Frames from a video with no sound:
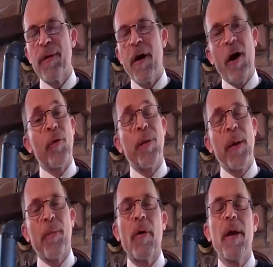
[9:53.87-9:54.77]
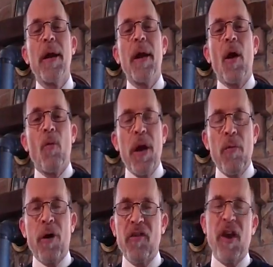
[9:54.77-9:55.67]
other people. We
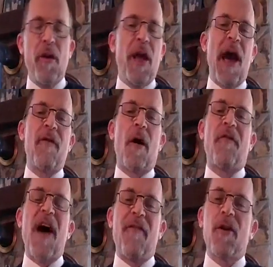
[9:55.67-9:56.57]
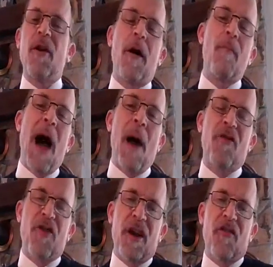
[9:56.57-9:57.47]
will continue to have our 5 o'clock Bible
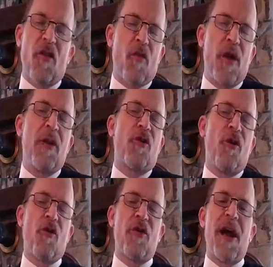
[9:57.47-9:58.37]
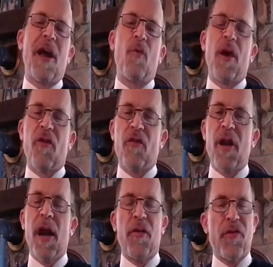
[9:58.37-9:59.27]
studies this week, Tuesday night, Wednesday
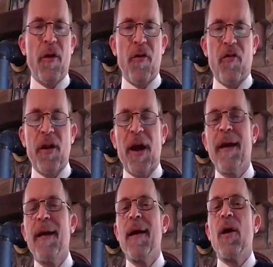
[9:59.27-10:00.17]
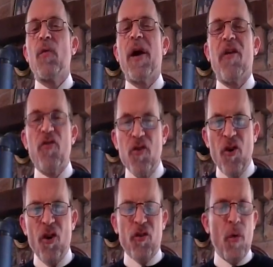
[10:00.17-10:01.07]
night, and Thursday night, where as
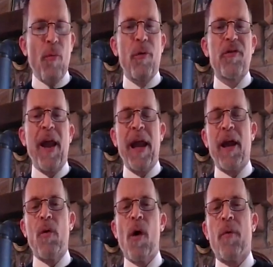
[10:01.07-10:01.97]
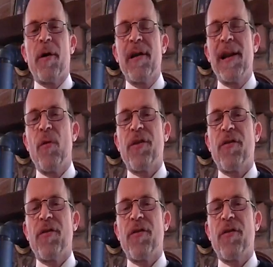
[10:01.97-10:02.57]
usual we'll take what we're dealing with